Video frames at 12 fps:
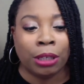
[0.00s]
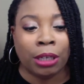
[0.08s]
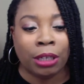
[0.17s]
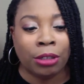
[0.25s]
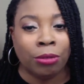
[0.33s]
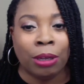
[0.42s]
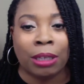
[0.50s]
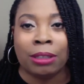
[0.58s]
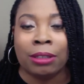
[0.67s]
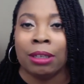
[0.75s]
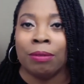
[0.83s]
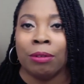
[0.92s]
and you got
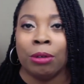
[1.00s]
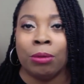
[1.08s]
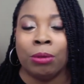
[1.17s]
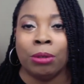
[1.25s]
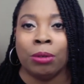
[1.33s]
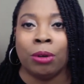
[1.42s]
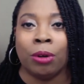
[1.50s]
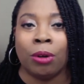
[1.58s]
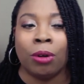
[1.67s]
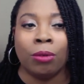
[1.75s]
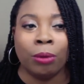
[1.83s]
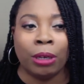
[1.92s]
stuff going on
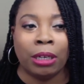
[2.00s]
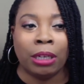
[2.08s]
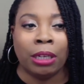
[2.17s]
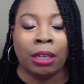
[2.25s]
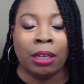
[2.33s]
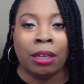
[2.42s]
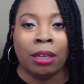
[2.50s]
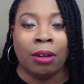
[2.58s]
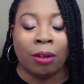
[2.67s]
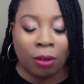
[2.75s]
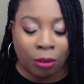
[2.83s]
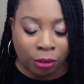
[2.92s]
already.
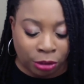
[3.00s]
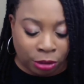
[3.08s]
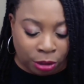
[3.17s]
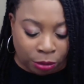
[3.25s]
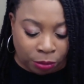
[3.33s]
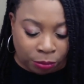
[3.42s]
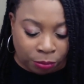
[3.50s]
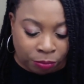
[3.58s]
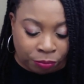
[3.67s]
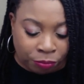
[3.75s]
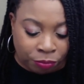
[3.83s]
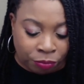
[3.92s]
Also,
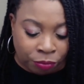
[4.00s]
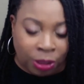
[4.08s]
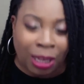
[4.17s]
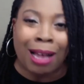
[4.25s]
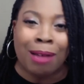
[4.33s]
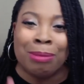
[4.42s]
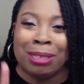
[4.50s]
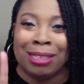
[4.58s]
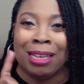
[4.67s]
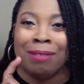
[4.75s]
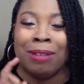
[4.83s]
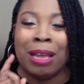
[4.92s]
I'm going to
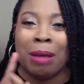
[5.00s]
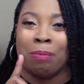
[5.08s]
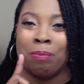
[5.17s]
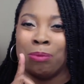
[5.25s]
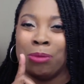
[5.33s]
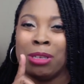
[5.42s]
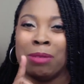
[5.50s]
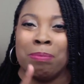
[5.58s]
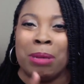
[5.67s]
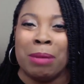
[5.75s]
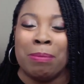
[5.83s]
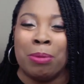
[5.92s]
save that this
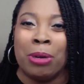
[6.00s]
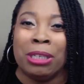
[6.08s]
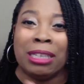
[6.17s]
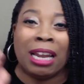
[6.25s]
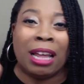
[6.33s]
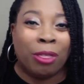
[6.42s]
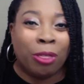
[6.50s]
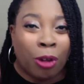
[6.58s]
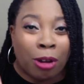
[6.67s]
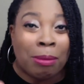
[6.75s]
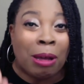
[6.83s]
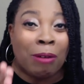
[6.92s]
big point that I
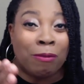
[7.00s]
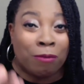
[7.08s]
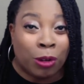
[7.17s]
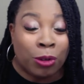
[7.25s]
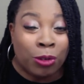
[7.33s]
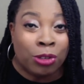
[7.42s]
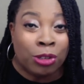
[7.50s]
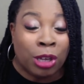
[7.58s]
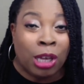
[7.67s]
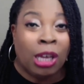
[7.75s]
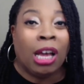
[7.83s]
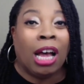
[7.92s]
thought about first.
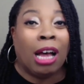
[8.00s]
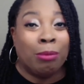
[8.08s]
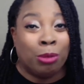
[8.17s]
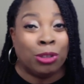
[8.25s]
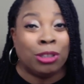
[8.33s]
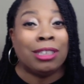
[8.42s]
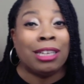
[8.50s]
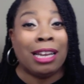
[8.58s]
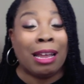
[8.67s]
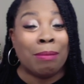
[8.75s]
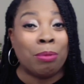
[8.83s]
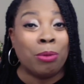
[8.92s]
I'm going to say
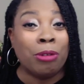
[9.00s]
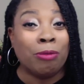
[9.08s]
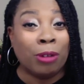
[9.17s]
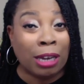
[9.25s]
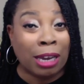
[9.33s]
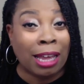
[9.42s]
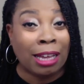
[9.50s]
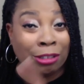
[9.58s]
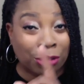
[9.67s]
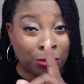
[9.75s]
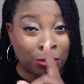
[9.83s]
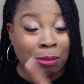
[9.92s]
that point for
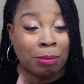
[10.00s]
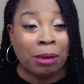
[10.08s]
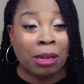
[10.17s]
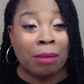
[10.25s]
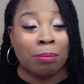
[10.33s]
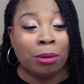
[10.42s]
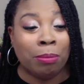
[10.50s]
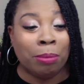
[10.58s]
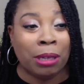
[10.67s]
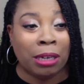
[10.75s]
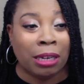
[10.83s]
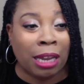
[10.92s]
last. Remember that. Put a
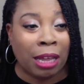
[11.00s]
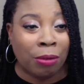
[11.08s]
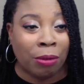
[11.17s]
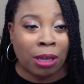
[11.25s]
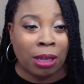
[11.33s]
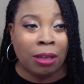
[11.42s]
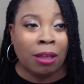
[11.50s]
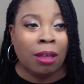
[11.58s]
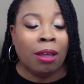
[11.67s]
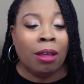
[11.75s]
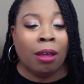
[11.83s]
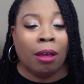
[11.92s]
pin in that, okay?
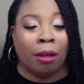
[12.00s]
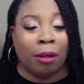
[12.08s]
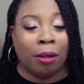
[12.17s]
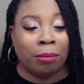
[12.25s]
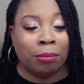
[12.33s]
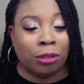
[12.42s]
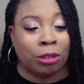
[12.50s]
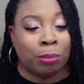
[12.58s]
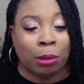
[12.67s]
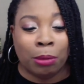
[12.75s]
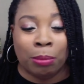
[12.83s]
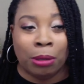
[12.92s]
Um, just
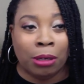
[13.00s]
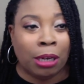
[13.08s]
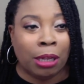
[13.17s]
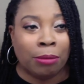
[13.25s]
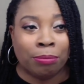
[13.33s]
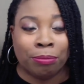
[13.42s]
put a pin in that.